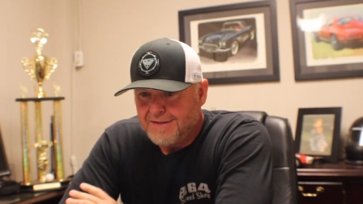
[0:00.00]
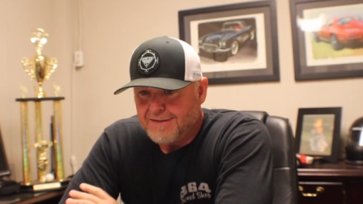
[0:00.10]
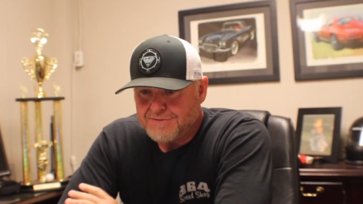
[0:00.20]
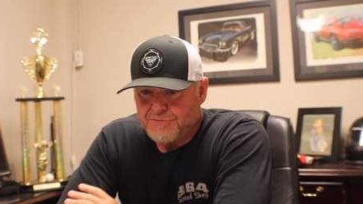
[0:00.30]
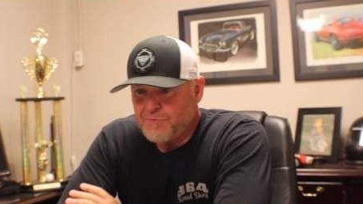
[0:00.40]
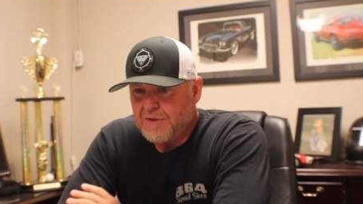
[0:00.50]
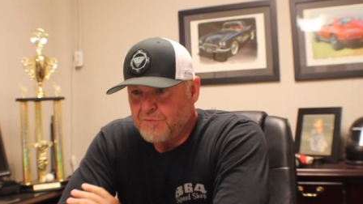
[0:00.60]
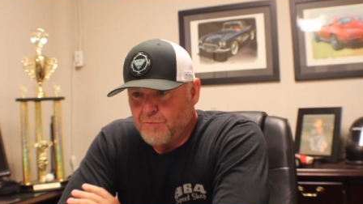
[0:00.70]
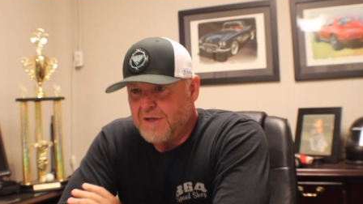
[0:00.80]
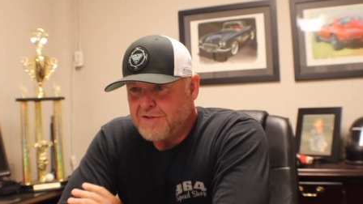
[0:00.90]

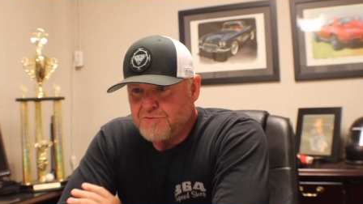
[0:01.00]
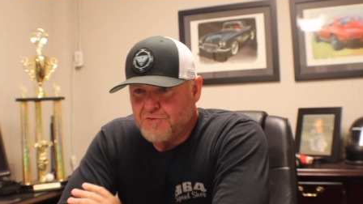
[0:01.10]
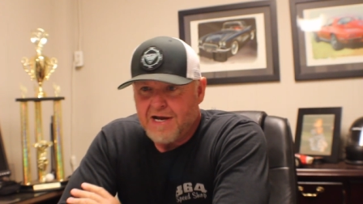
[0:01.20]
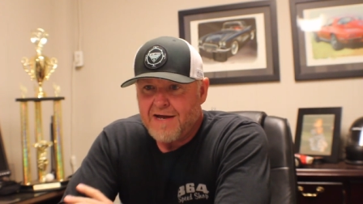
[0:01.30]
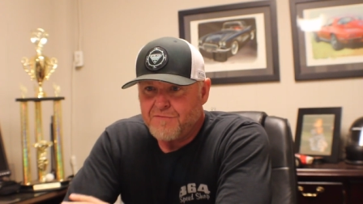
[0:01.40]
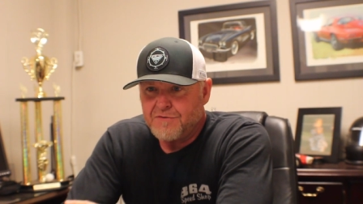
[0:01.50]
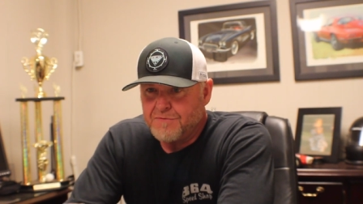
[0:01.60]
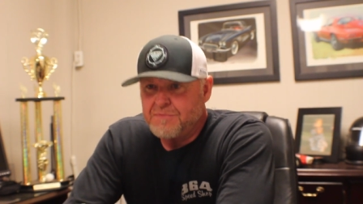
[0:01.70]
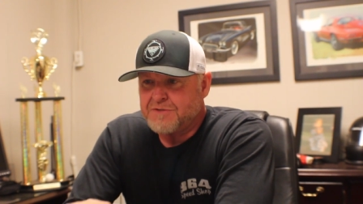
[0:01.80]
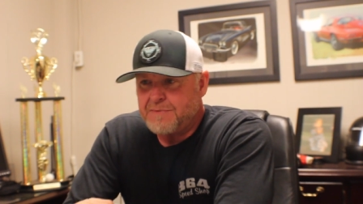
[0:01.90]
The way you drive,
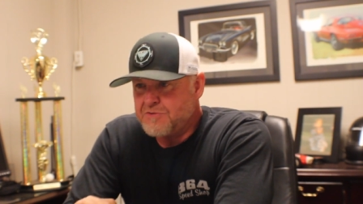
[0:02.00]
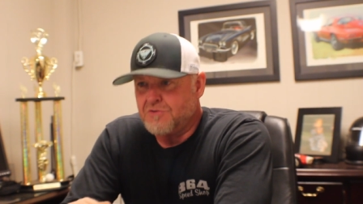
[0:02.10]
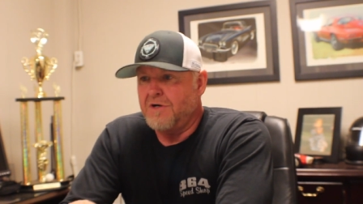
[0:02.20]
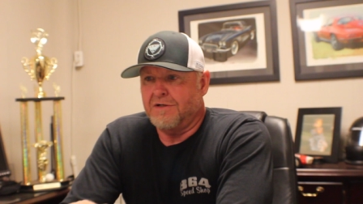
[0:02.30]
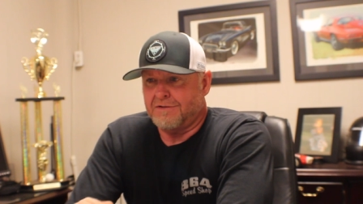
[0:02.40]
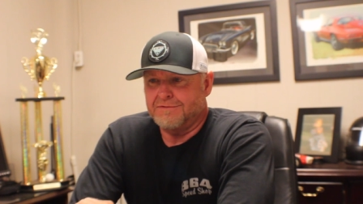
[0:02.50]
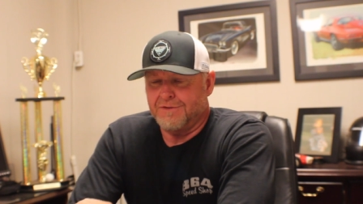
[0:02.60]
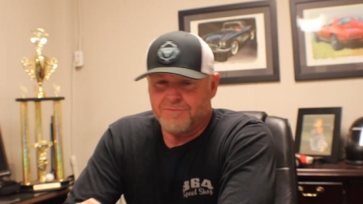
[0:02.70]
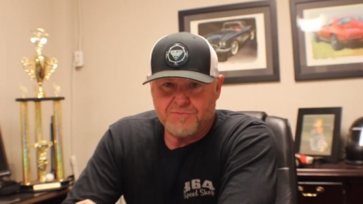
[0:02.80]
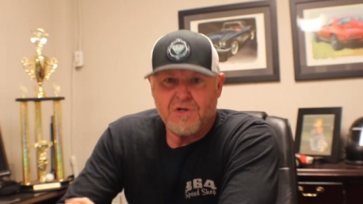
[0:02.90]
you must be drunk
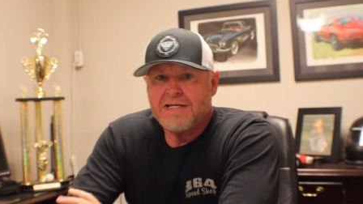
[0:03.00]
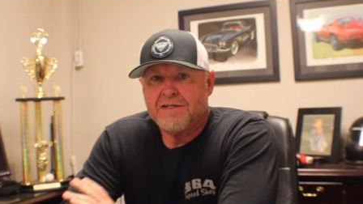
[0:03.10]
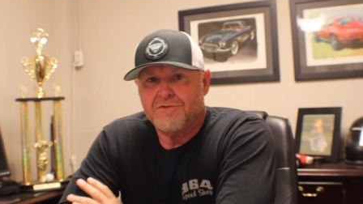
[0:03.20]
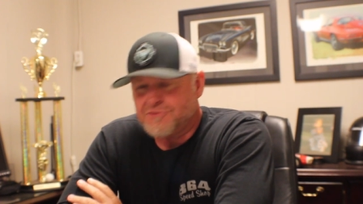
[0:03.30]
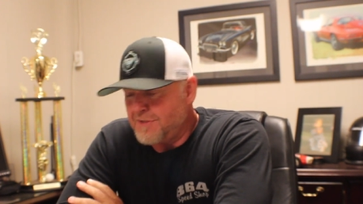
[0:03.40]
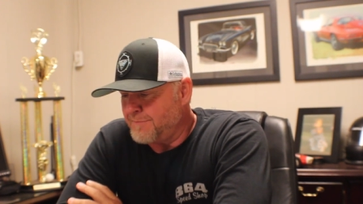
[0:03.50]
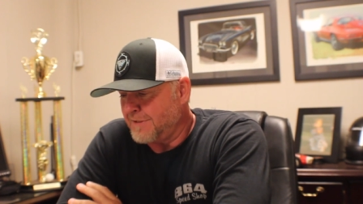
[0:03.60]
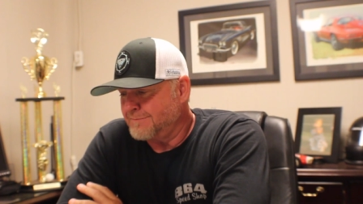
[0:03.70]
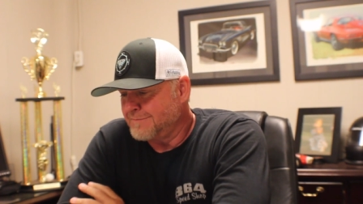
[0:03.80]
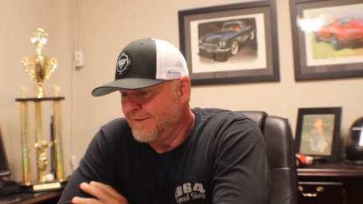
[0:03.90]
or drinking or
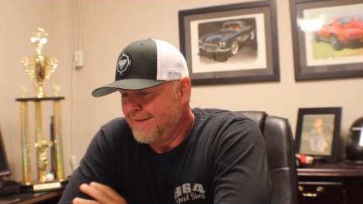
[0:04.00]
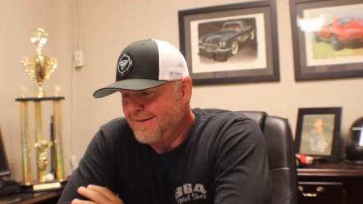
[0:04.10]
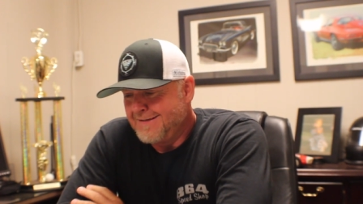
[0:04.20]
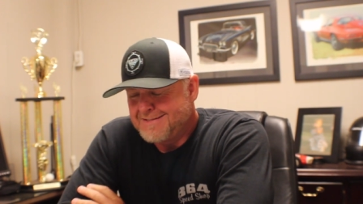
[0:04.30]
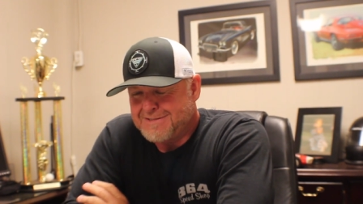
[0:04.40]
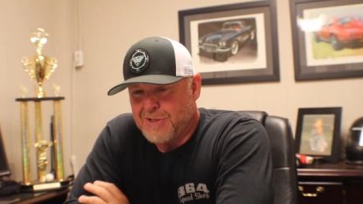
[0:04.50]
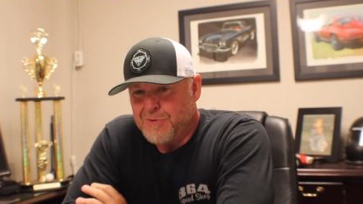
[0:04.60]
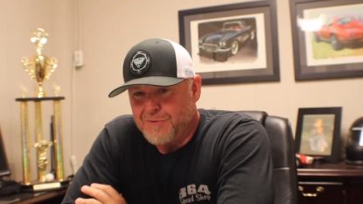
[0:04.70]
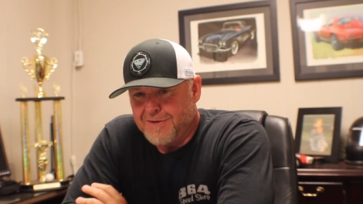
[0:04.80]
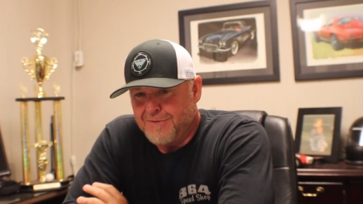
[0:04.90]
something."
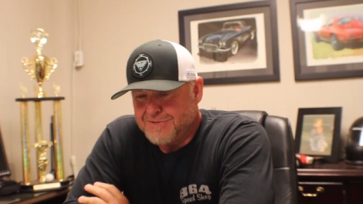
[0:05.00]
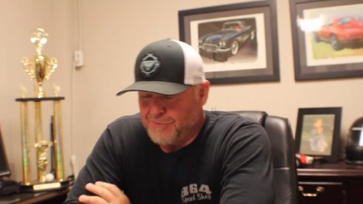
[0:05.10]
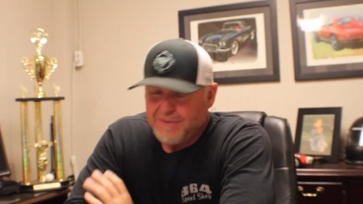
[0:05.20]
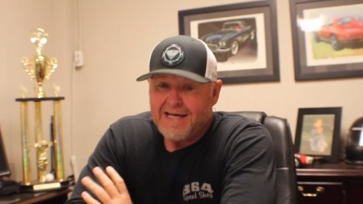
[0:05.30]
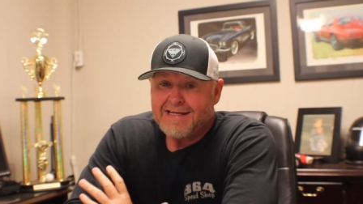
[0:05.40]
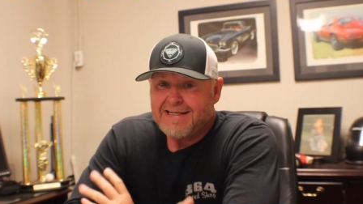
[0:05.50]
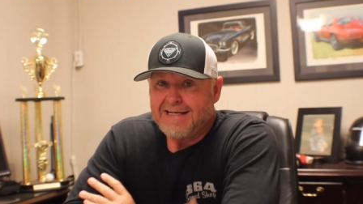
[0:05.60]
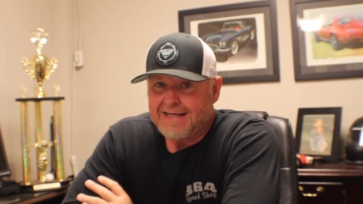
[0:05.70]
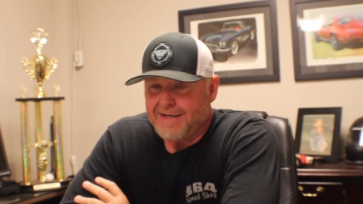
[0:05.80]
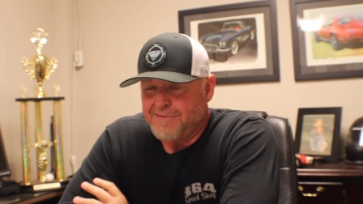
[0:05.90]
So so we got a
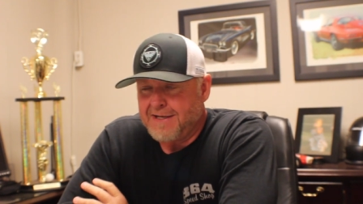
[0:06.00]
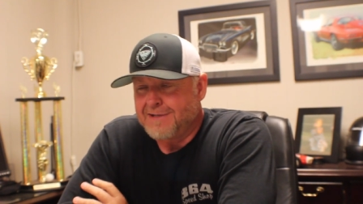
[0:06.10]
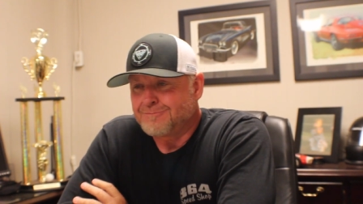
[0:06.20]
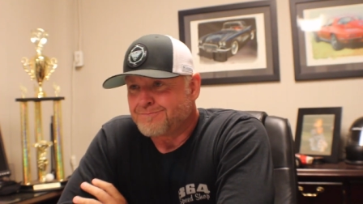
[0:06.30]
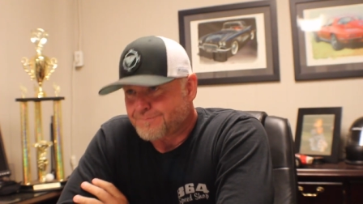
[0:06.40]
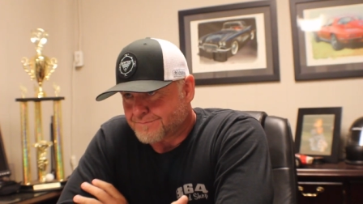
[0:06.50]
kick out of that.